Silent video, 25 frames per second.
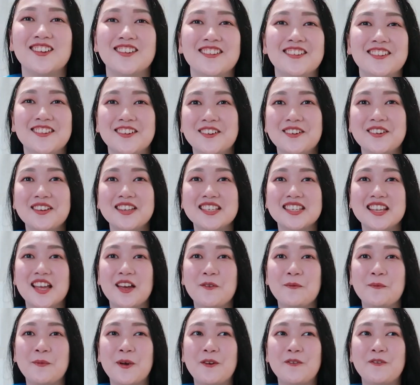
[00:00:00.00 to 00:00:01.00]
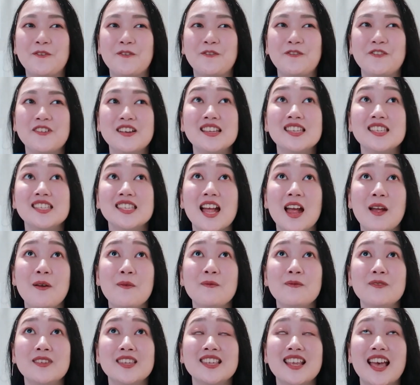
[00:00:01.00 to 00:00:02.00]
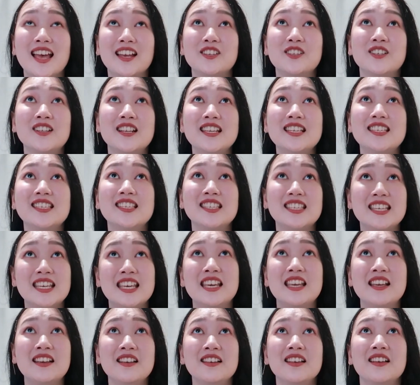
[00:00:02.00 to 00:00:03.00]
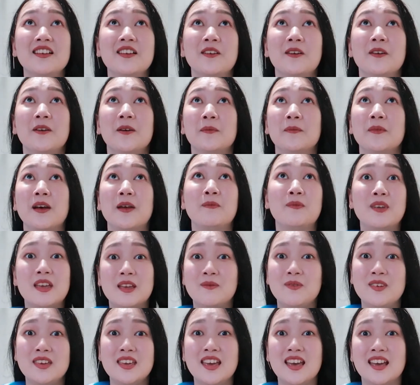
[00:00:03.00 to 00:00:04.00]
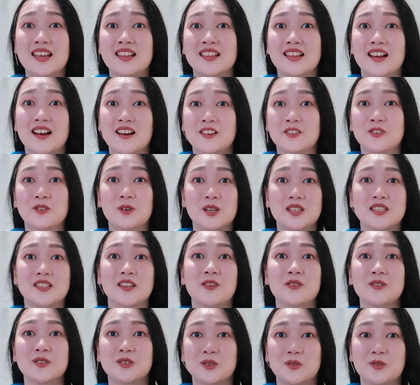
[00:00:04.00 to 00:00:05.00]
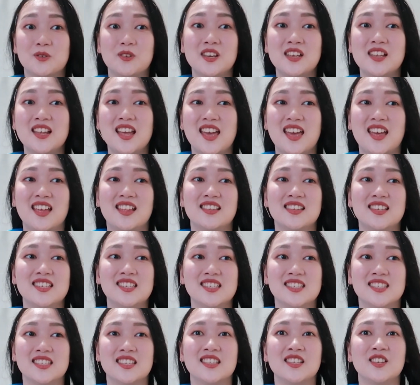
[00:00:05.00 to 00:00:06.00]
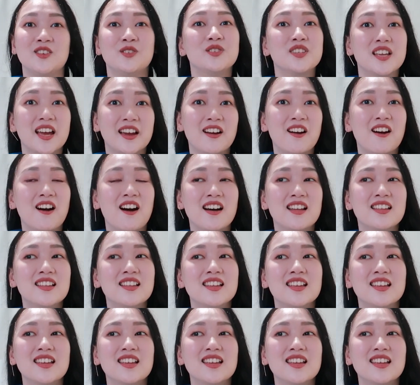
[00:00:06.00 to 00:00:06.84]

It's like my first time actually seeing my baby at the ultrasound screen, and this is the news I got.